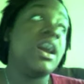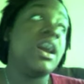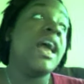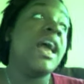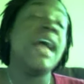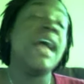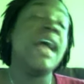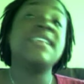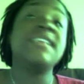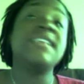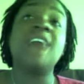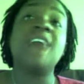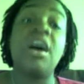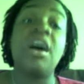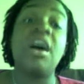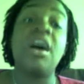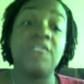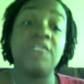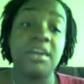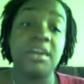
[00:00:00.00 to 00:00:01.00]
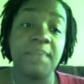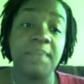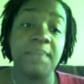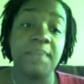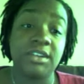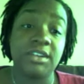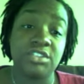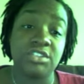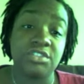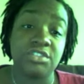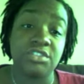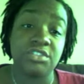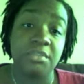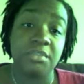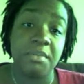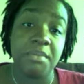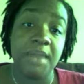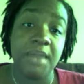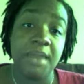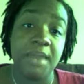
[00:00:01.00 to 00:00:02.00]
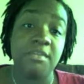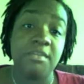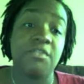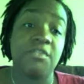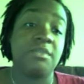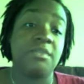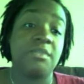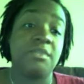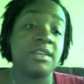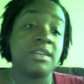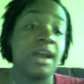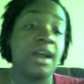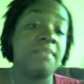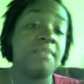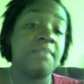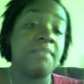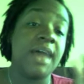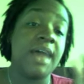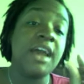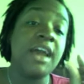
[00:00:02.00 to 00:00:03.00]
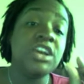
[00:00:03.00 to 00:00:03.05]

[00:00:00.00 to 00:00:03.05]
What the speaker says: It's covered in pictures from the baby from the time that